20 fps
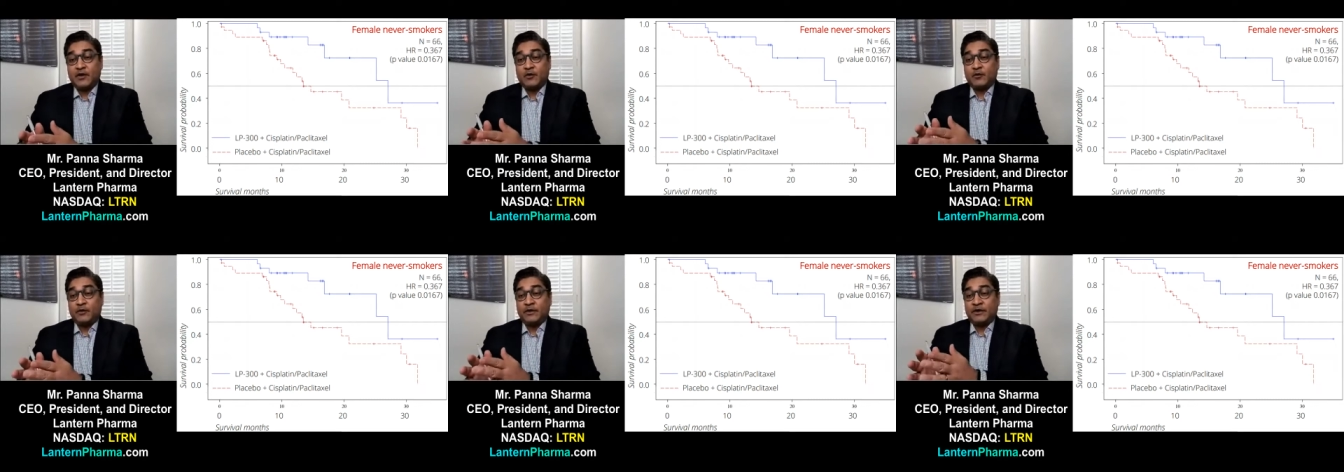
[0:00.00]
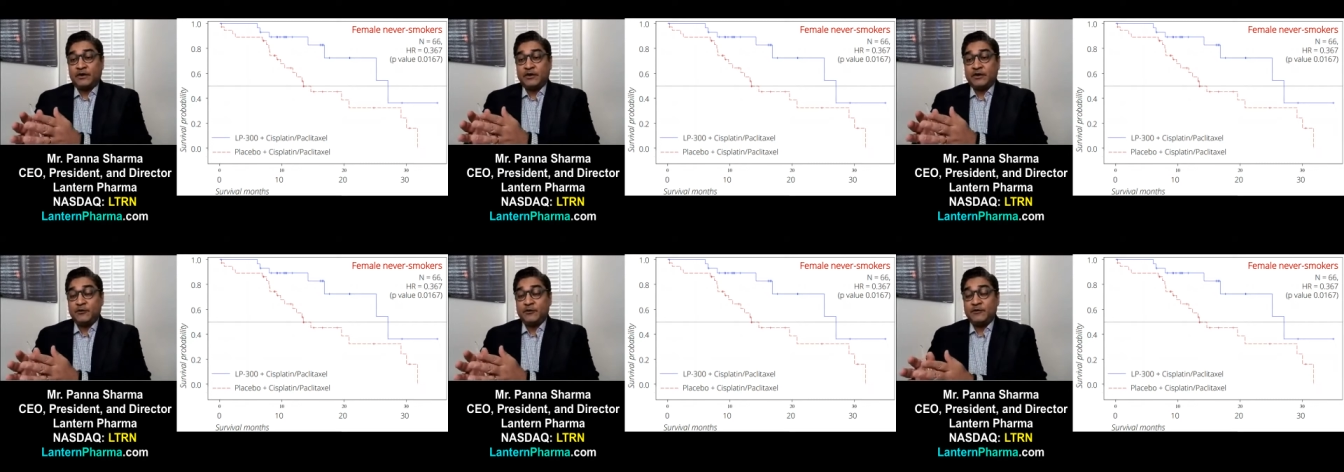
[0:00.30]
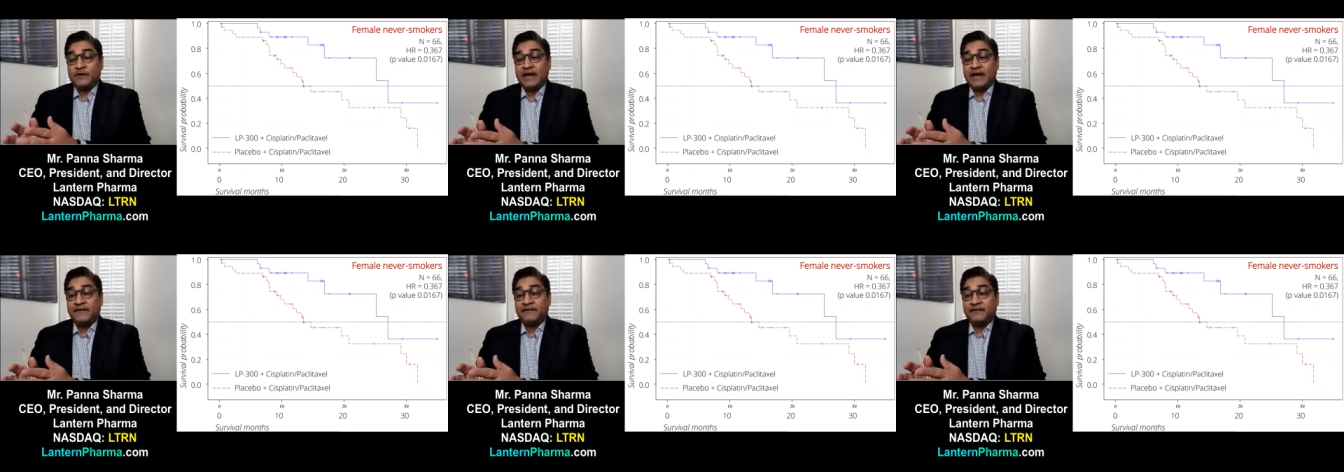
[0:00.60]
We knew
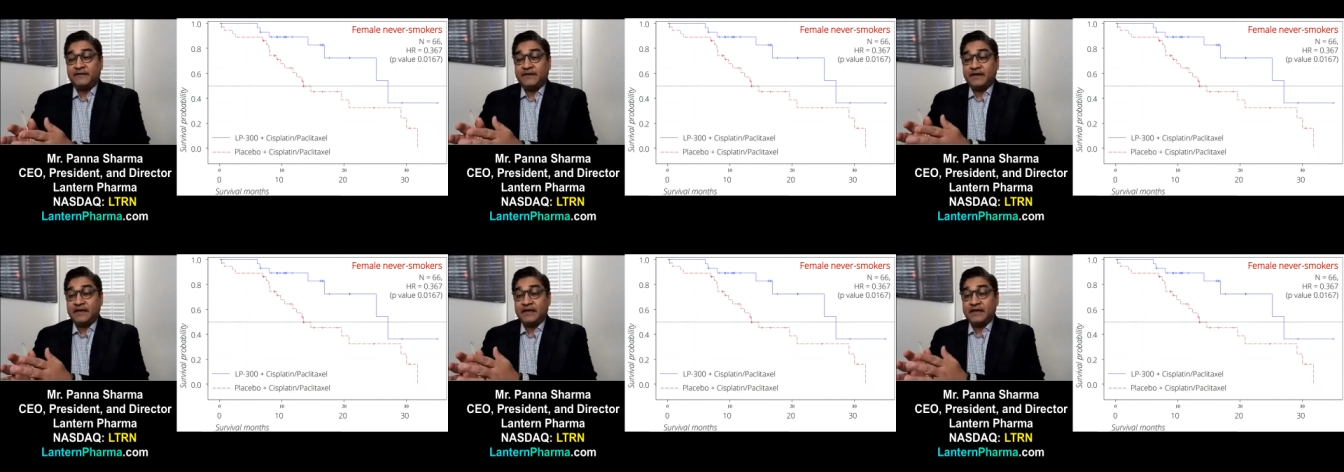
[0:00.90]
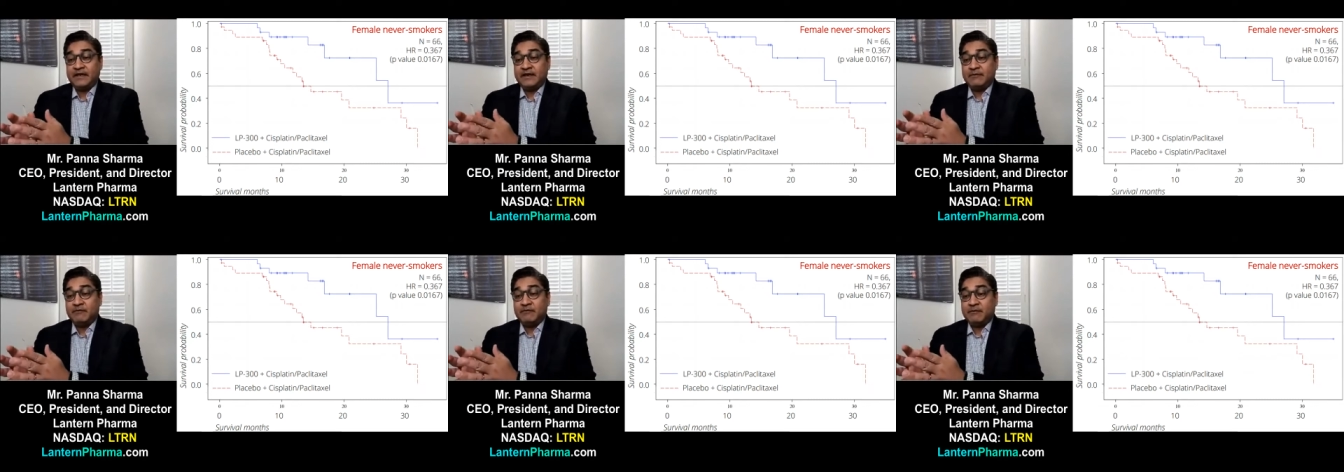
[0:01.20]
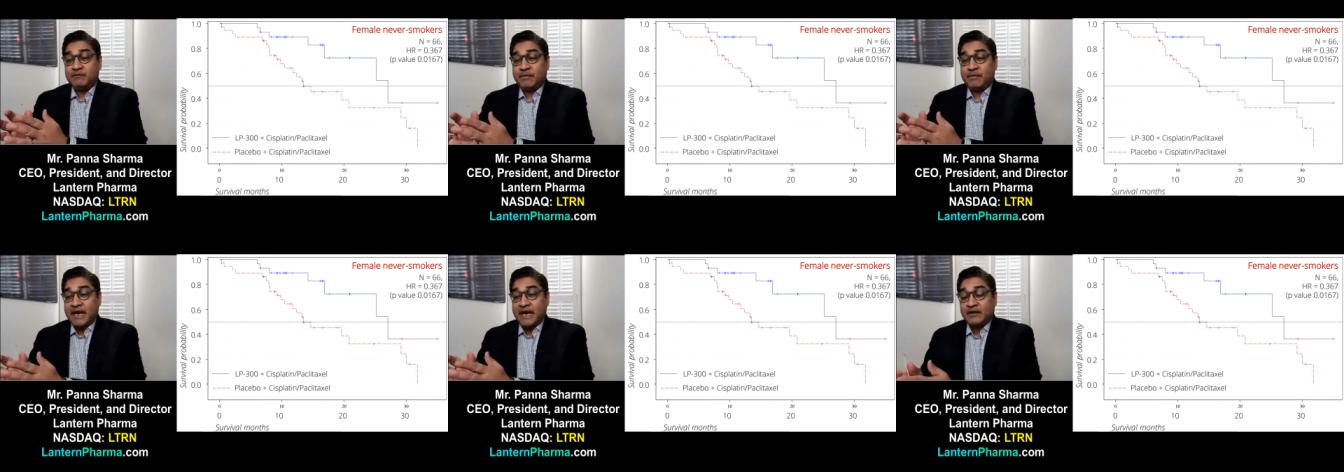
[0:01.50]
that the
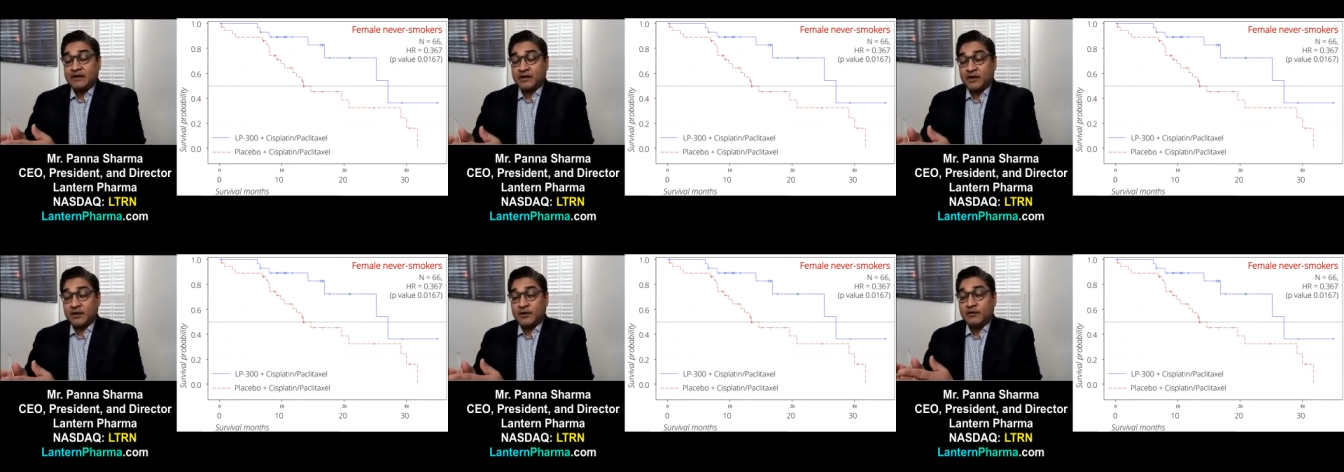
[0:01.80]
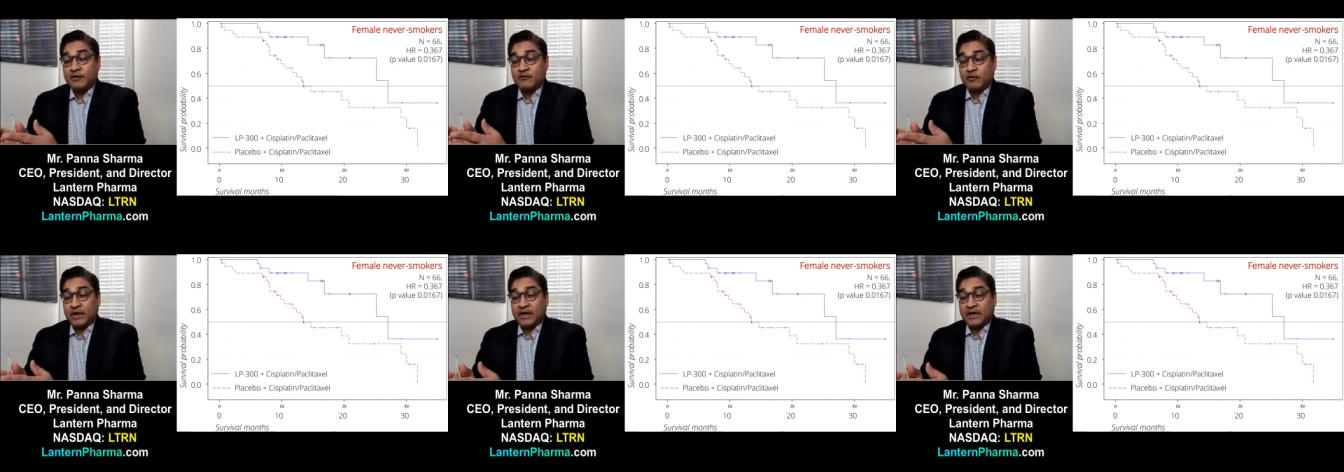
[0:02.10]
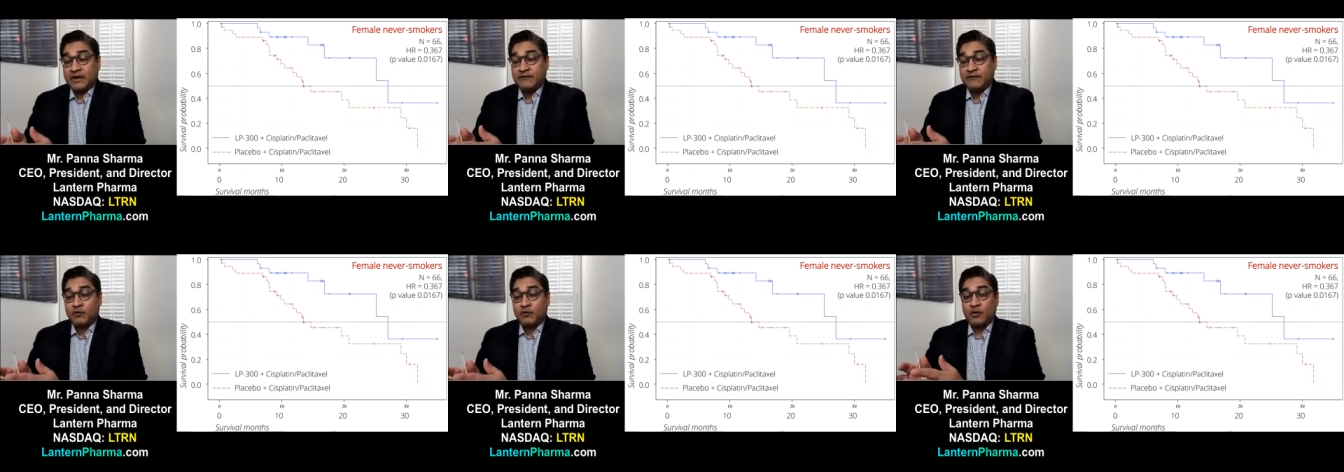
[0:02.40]
payload of
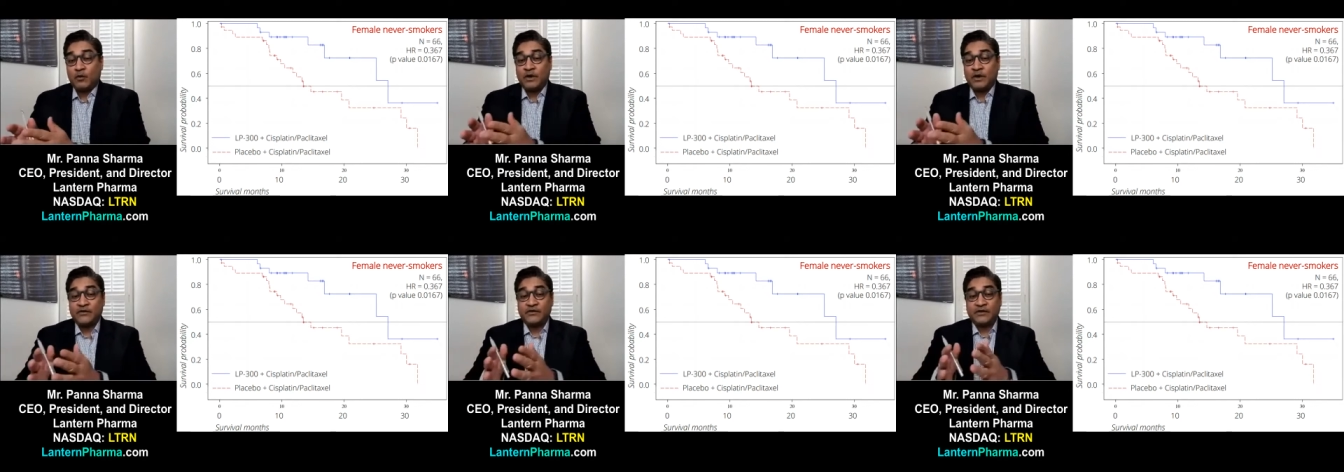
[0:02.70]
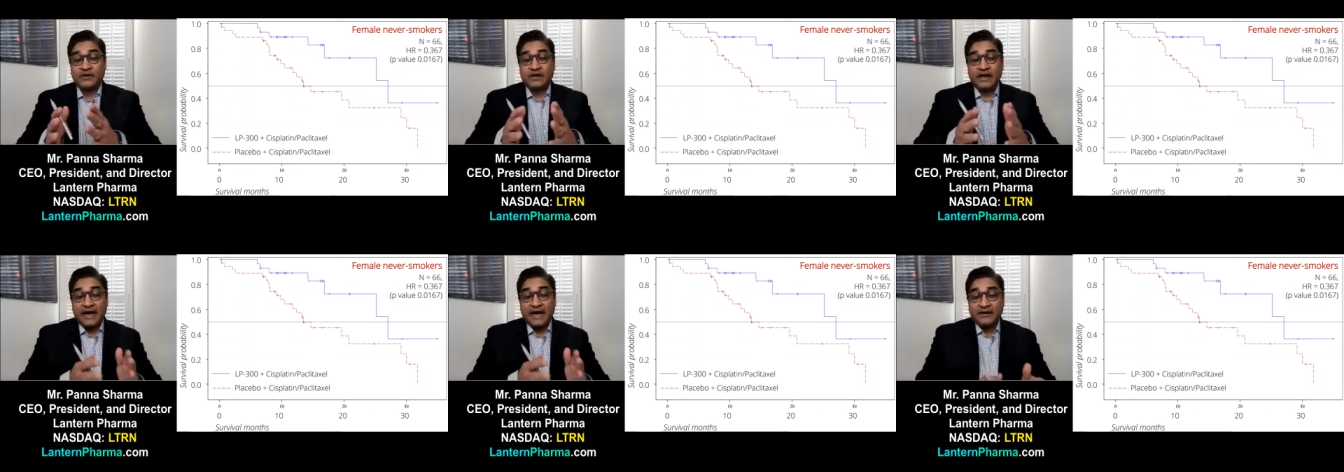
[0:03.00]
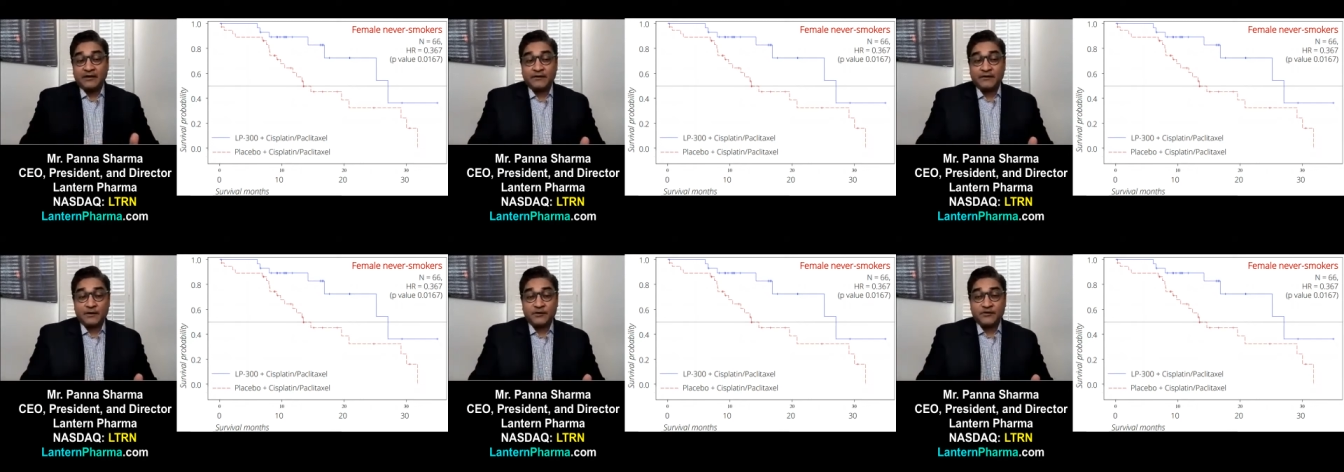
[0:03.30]
184, once it
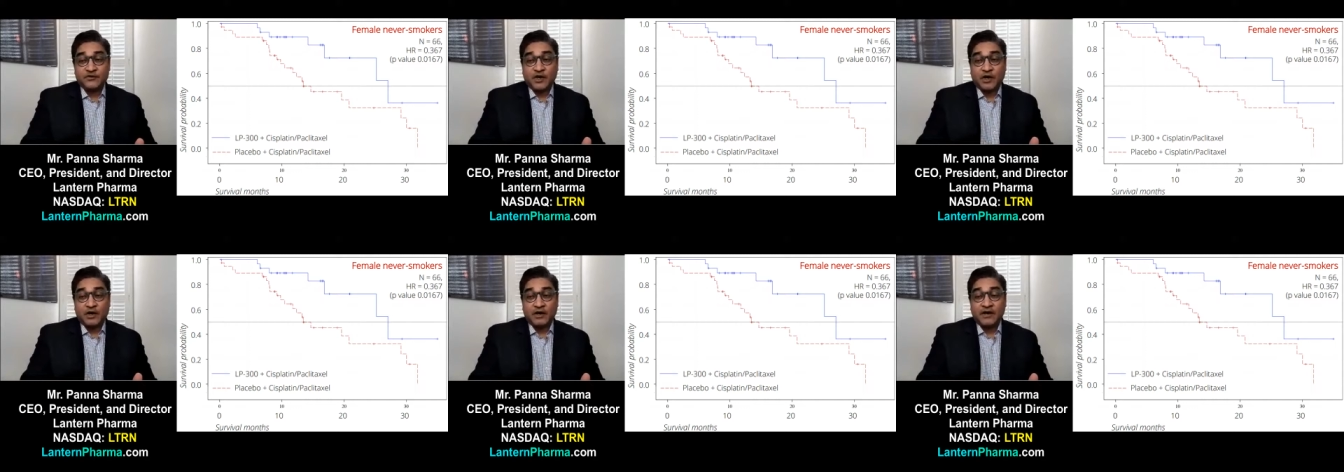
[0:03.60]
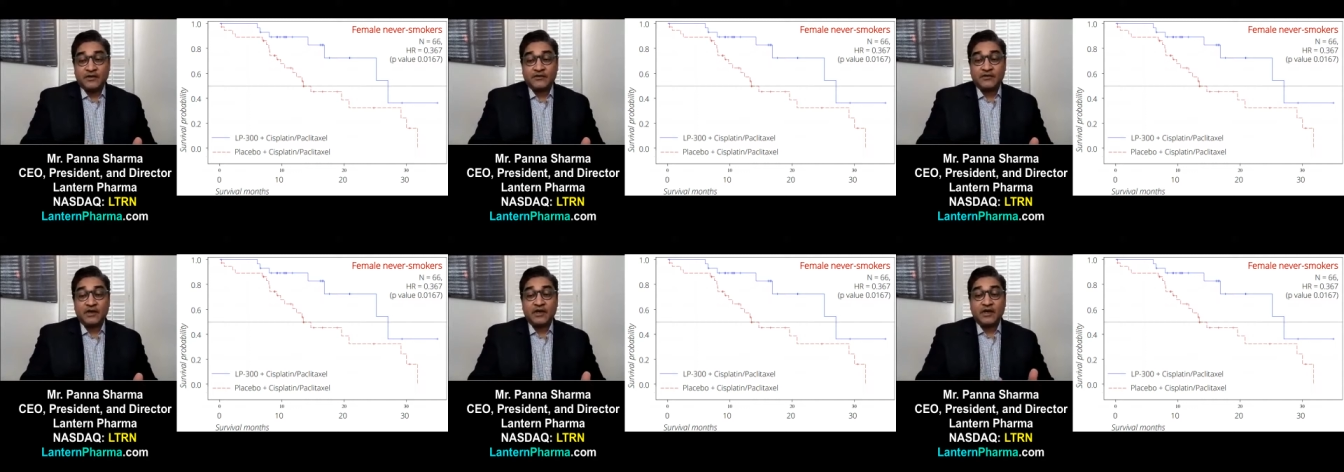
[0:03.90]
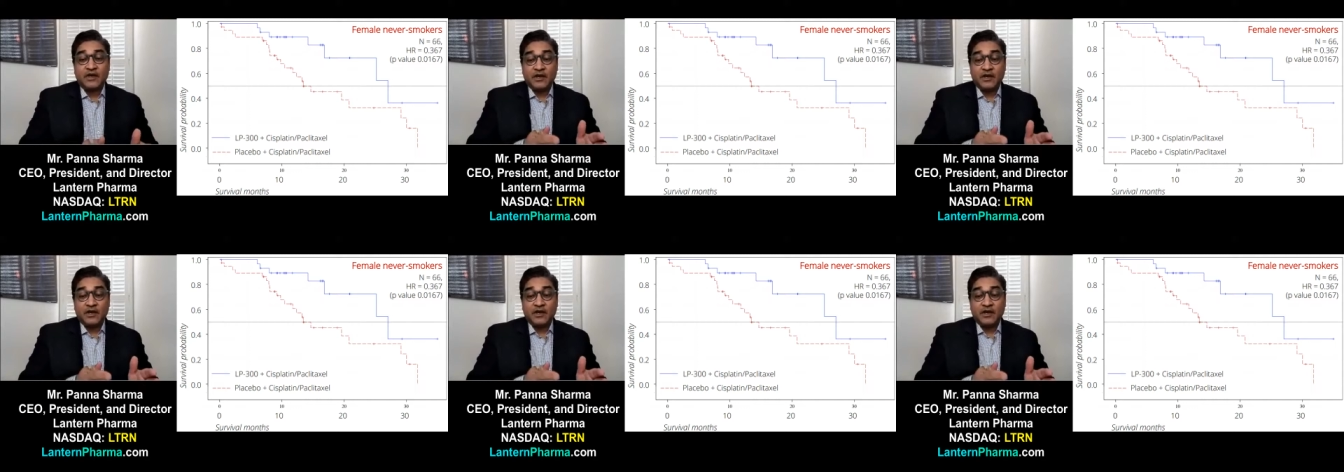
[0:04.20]
got to those targets,